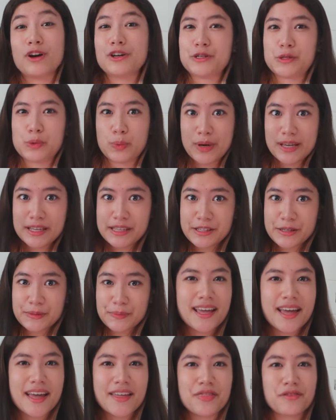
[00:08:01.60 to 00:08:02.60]
are Swiss
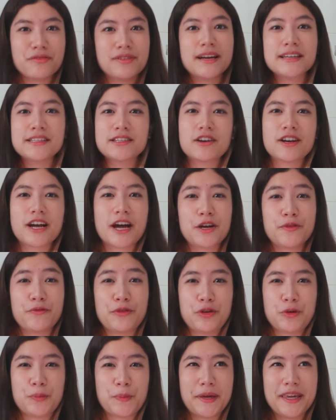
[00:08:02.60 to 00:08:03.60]
and the rest are kind of
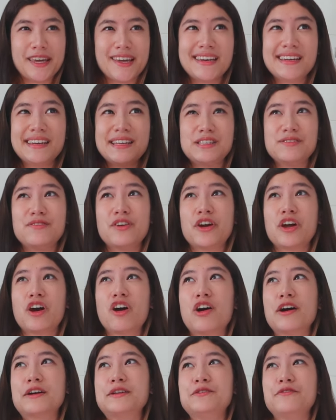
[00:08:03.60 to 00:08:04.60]
European. It is very
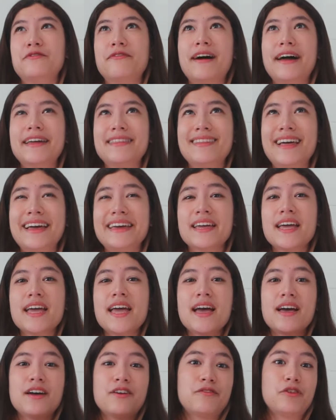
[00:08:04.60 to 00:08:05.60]
hard to find, like,
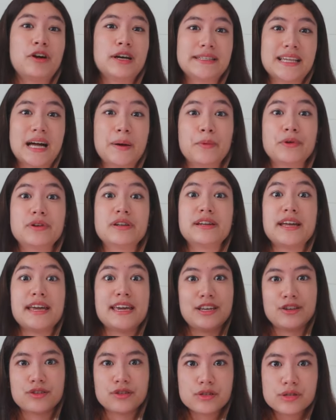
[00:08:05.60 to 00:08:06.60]
for example, an
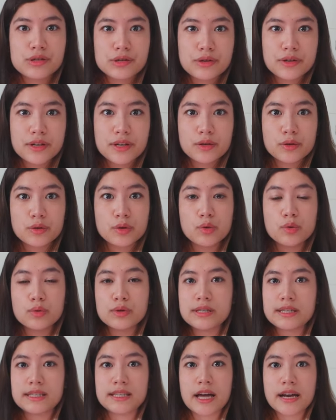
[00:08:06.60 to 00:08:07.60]
Asian student who
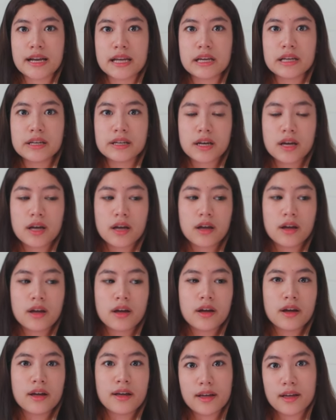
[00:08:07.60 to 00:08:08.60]
studied,
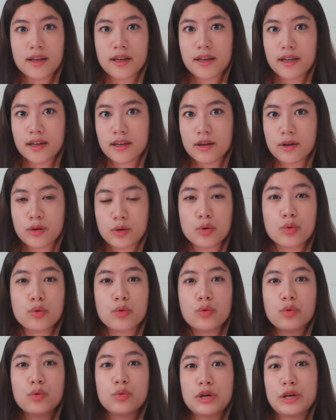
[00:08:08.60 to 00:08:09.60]

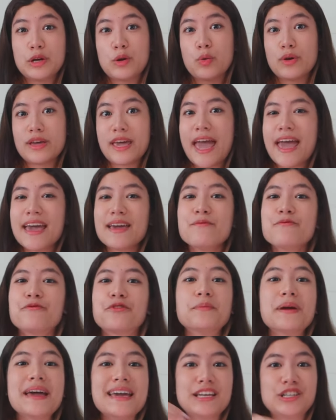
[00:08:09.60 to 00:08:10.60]
who, you know, came
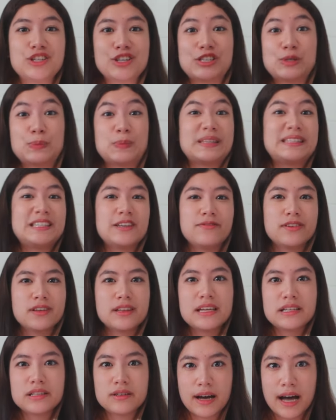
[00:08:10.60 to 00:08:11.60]
from Asia
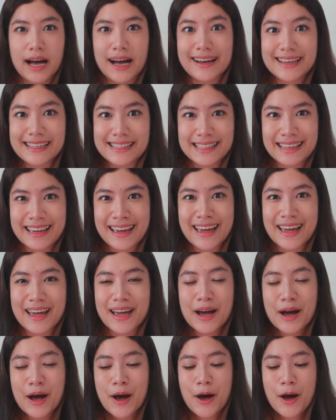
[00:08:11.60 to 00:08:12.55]
specifically to HSG.